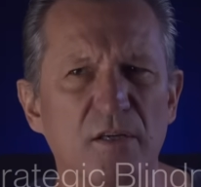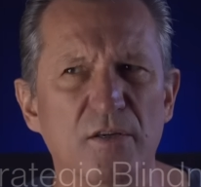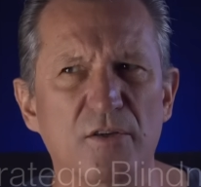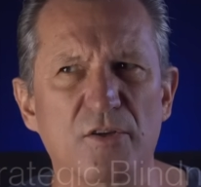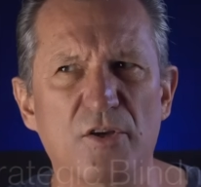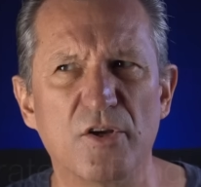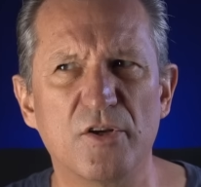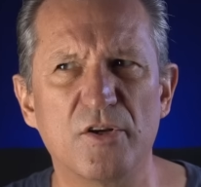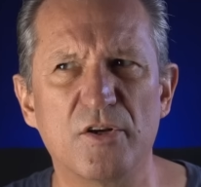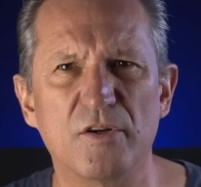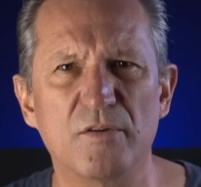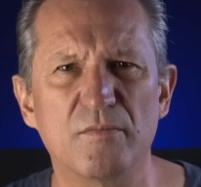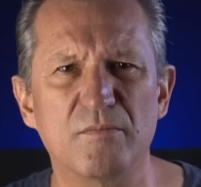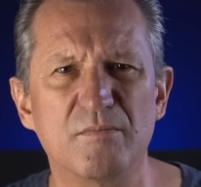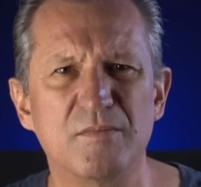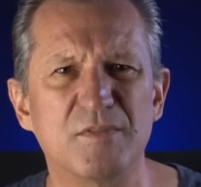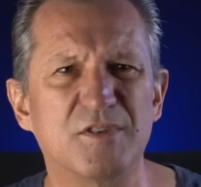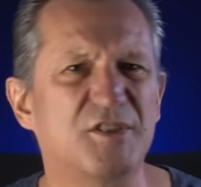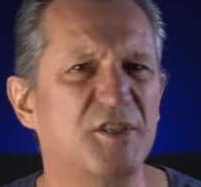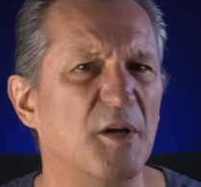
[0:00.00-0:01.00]
could
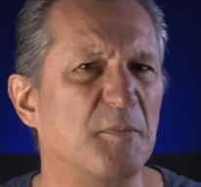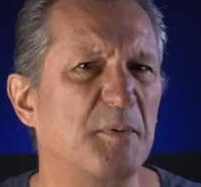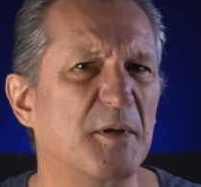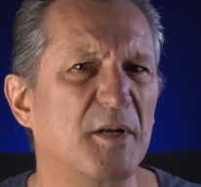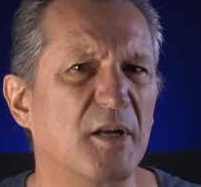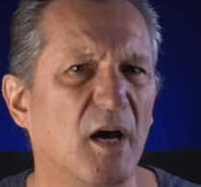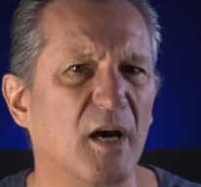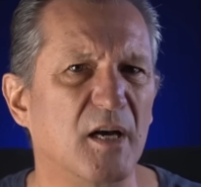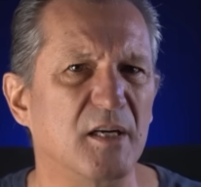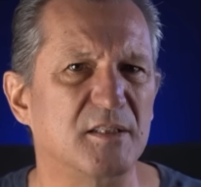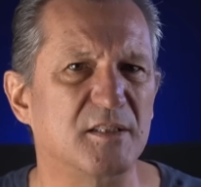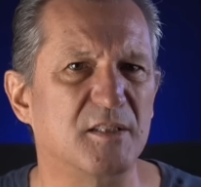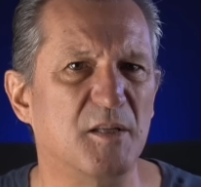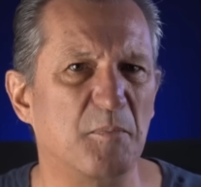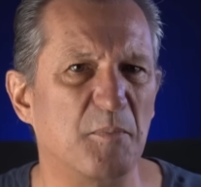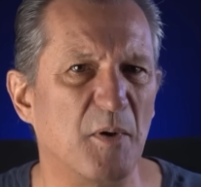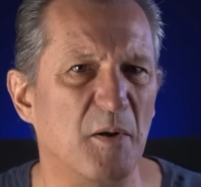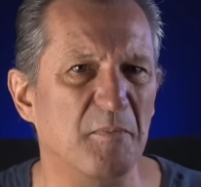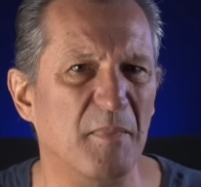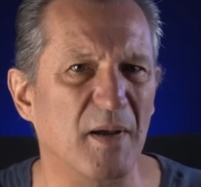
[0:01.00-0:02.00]
jeopardize
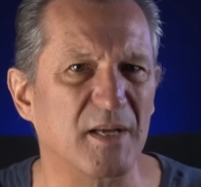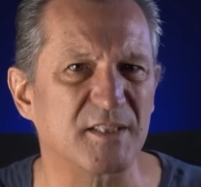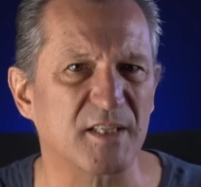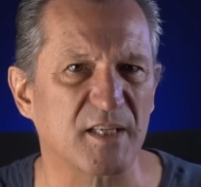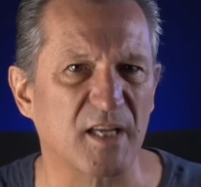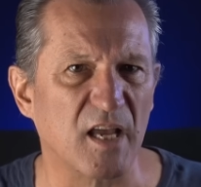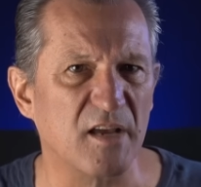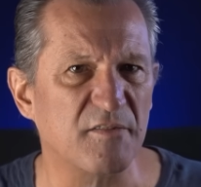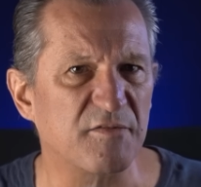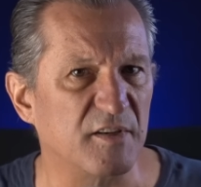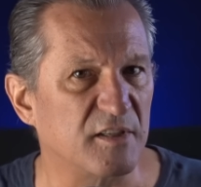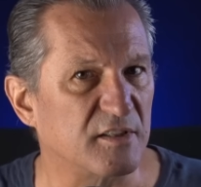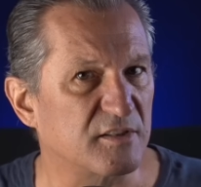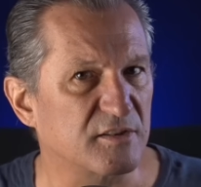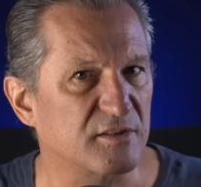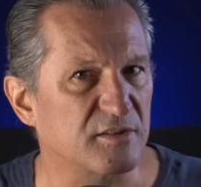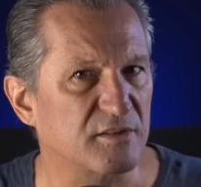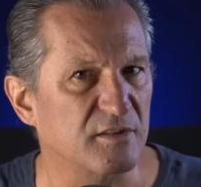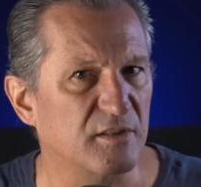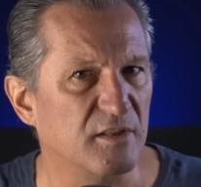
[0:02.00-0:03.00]
diplomatic
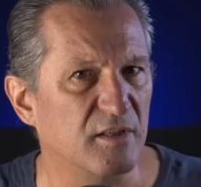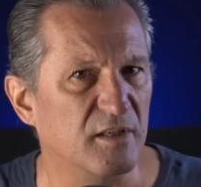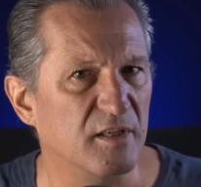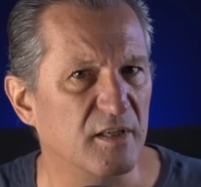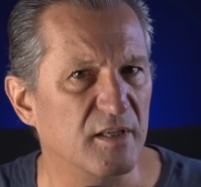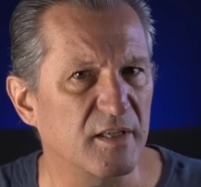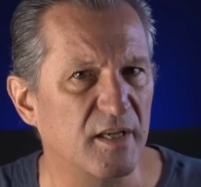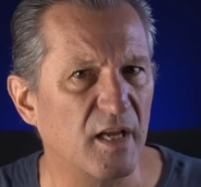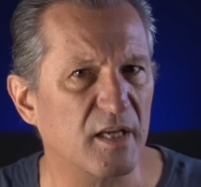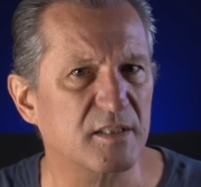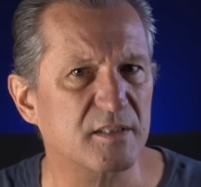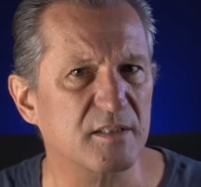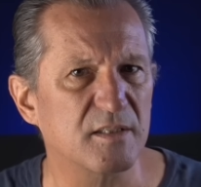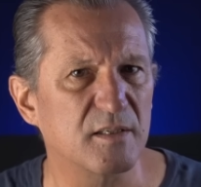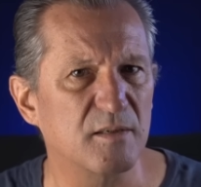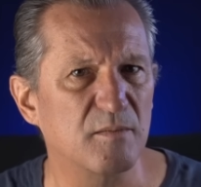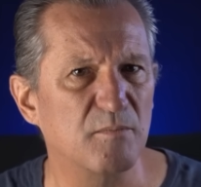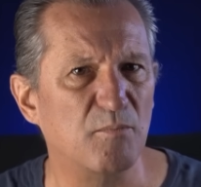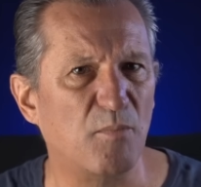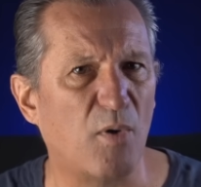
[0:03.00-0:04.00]
efforts, yet
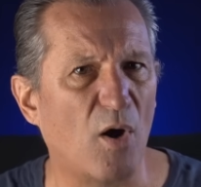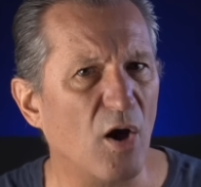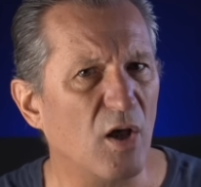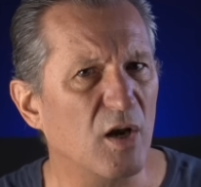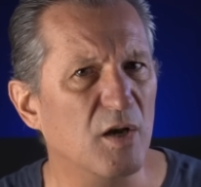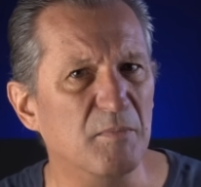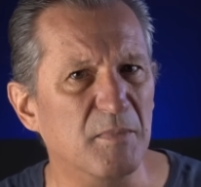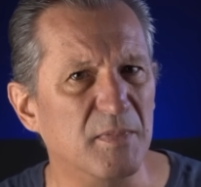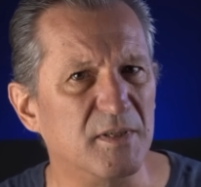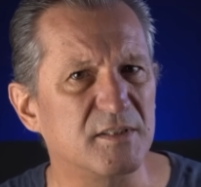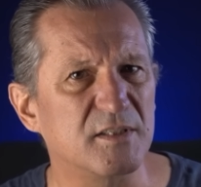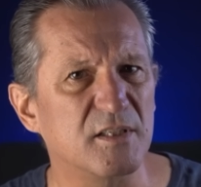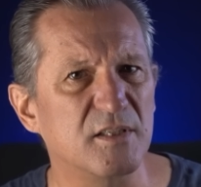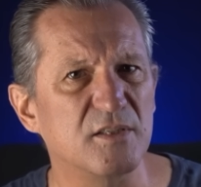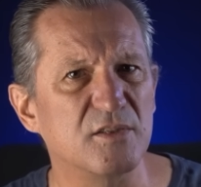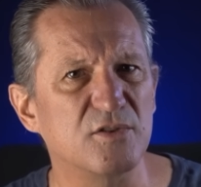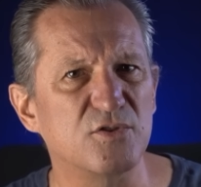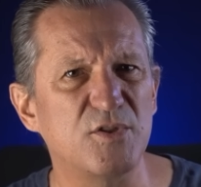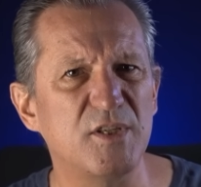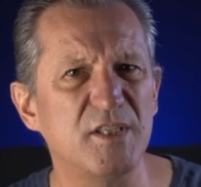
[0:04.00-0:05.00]
Parliament
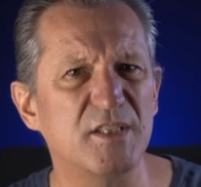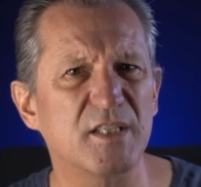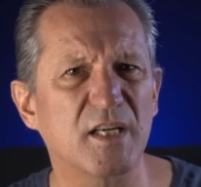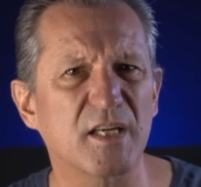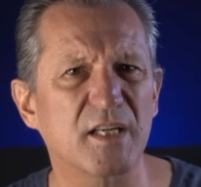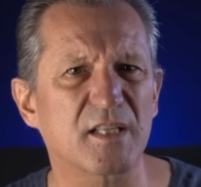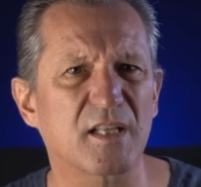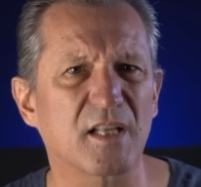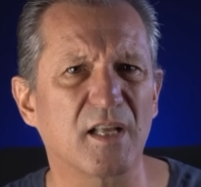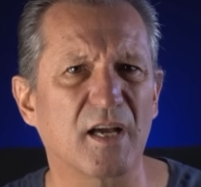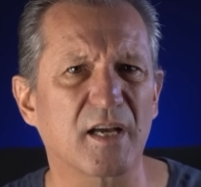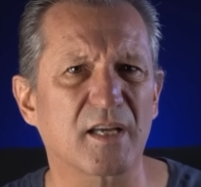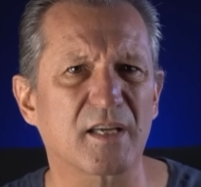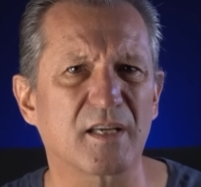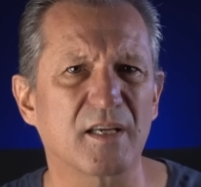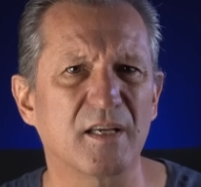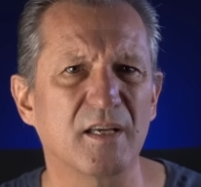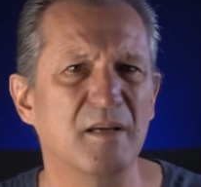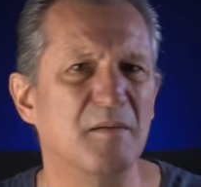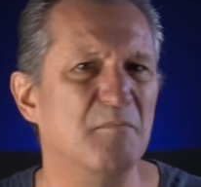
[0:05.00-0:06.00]
treated it
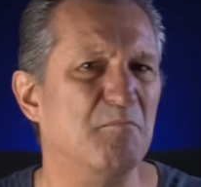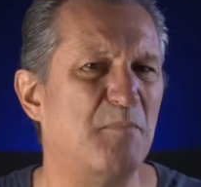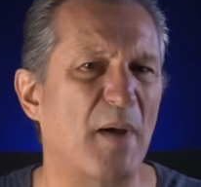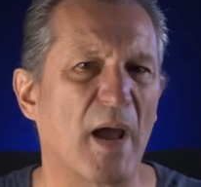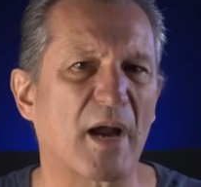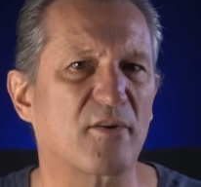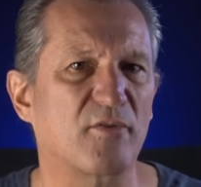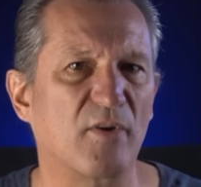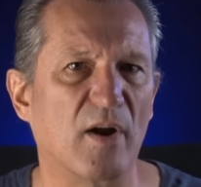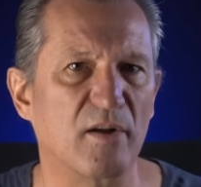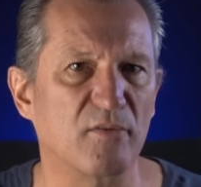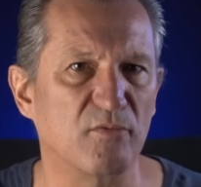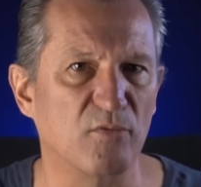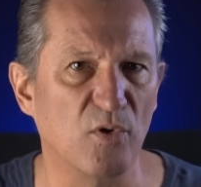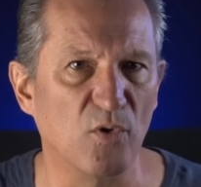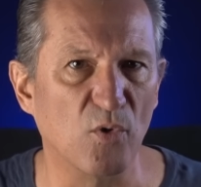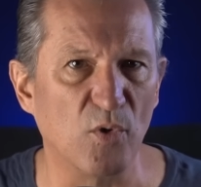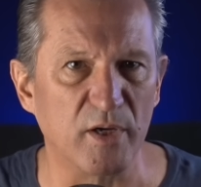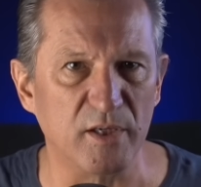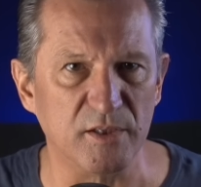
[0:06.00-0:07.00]
like background
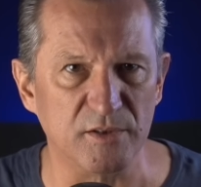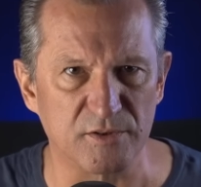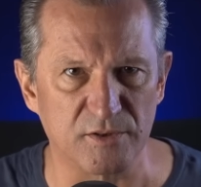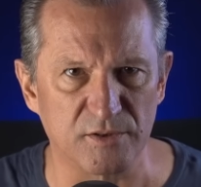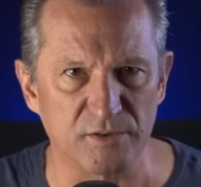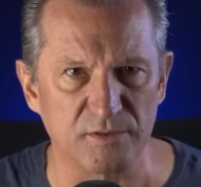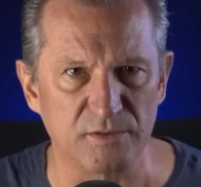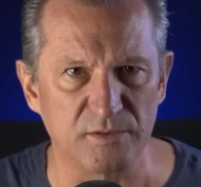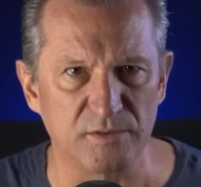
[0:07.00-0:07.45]
noise.